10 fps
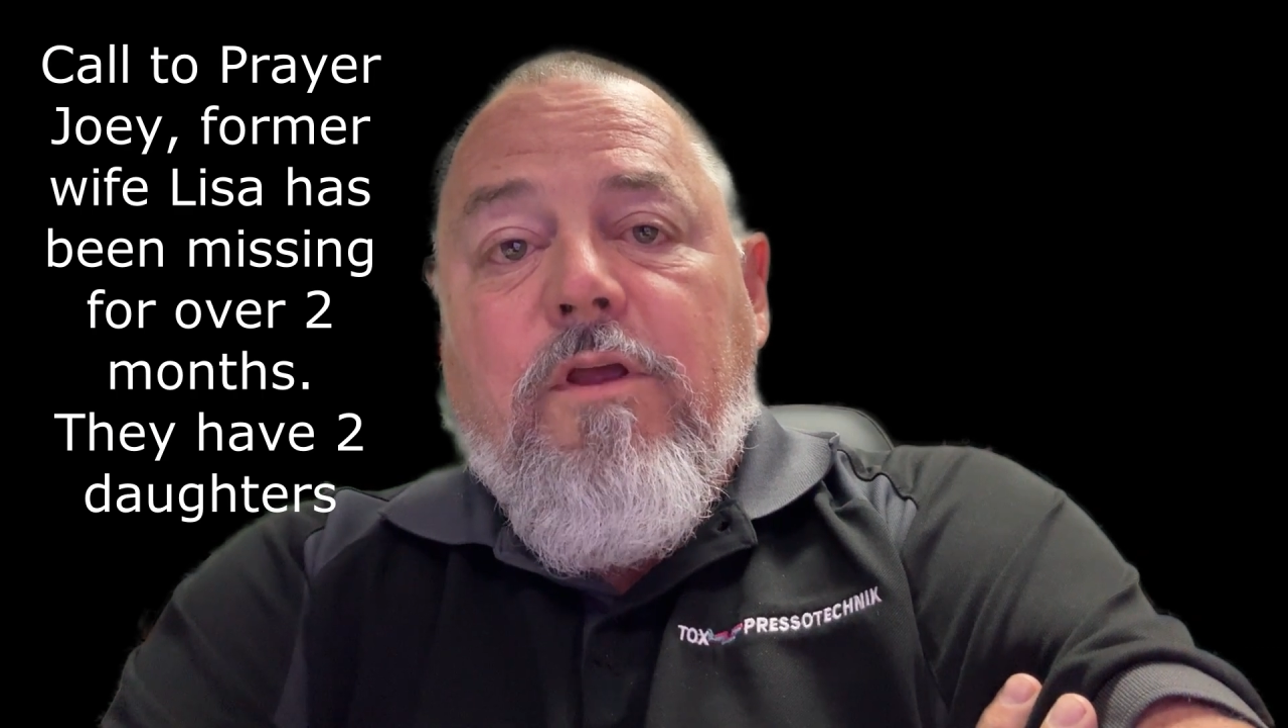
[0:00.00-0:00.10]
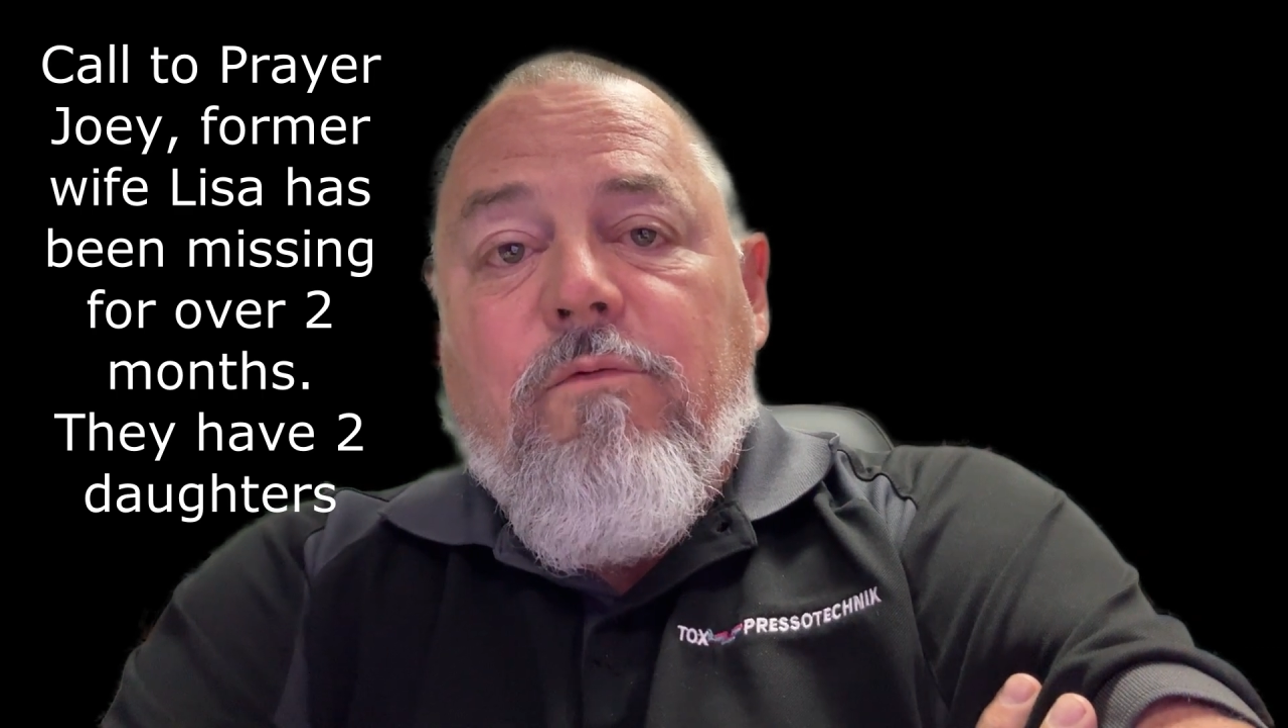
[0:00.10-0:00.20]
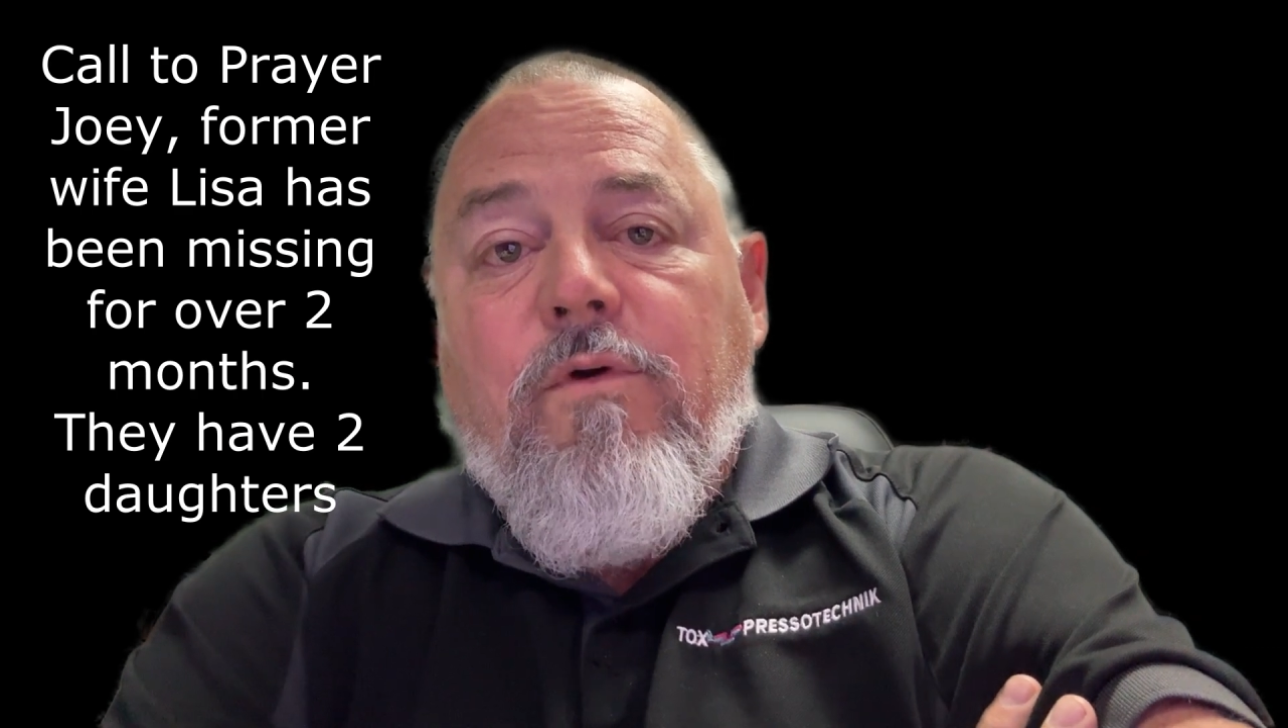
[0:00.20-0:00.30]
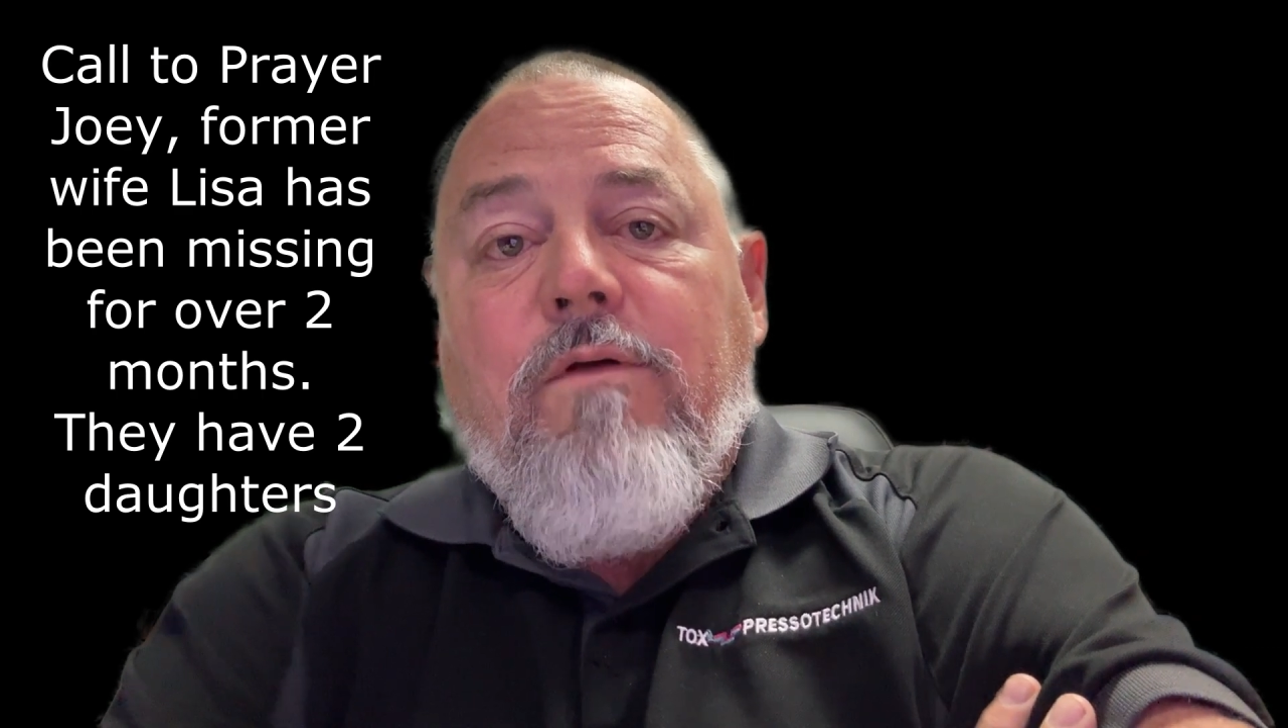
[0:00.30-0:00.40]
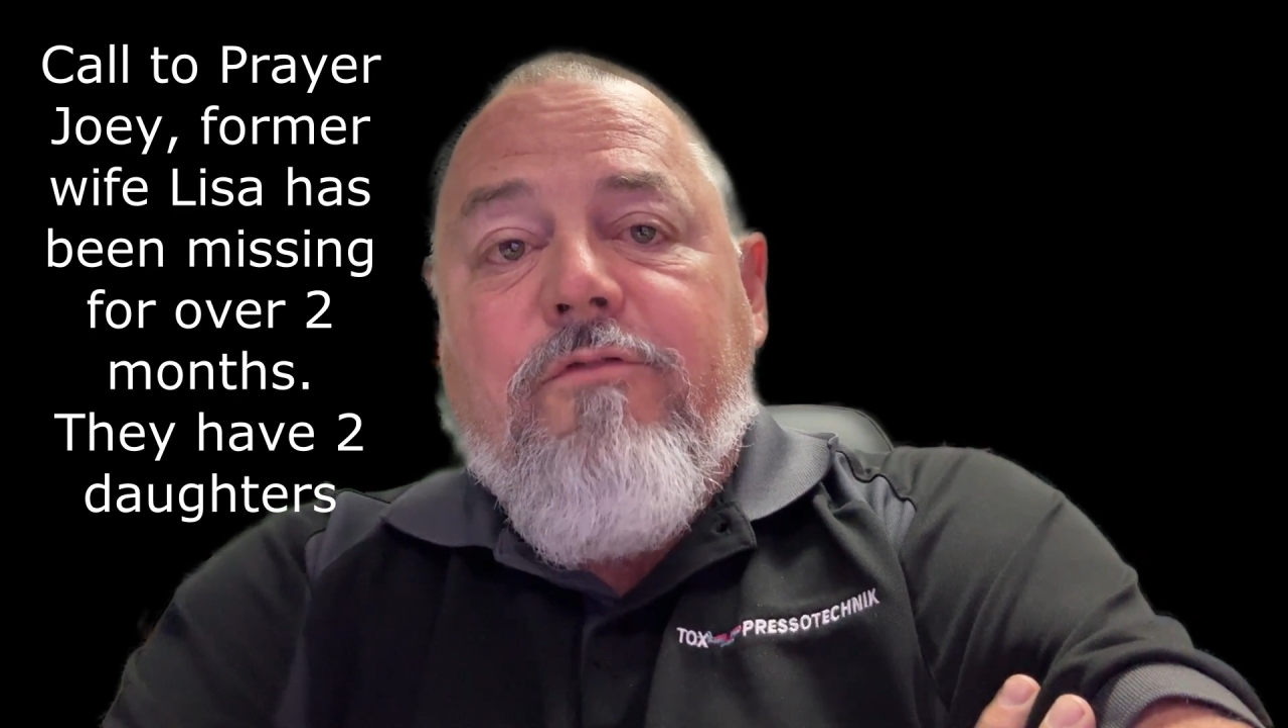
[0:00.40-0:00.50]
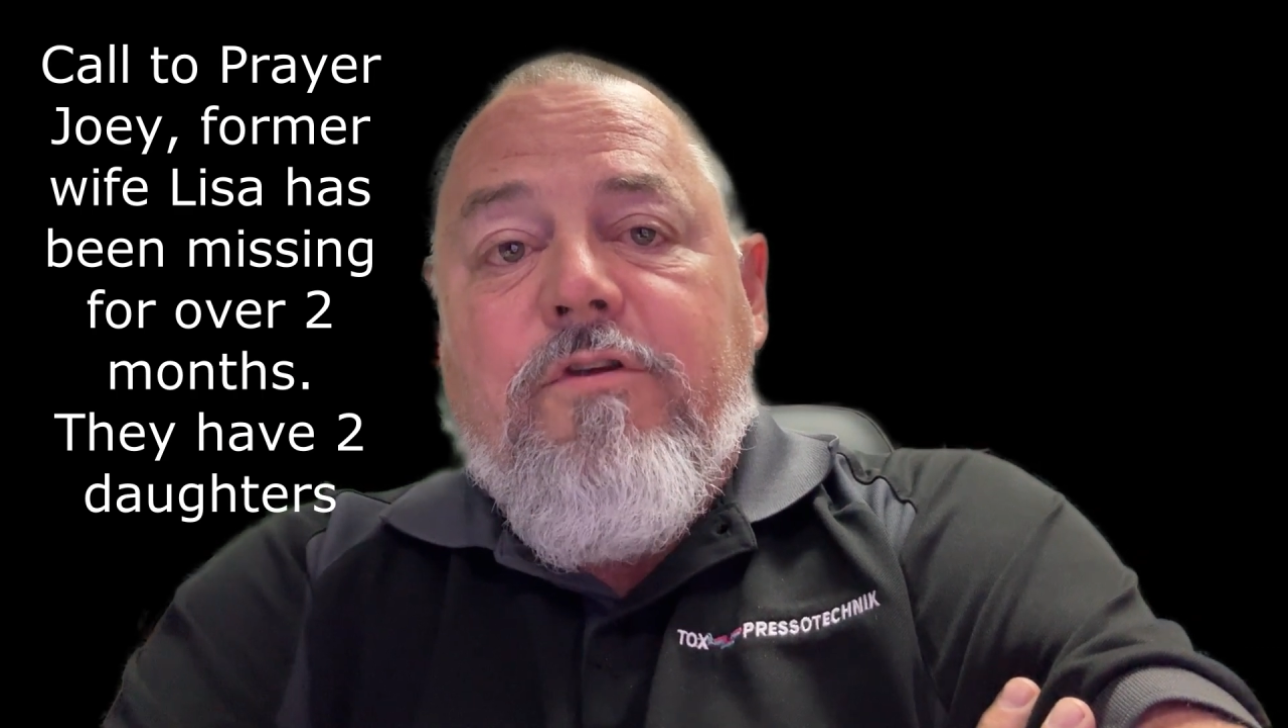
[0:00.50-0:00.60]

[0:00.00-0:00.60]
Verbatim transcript: in rough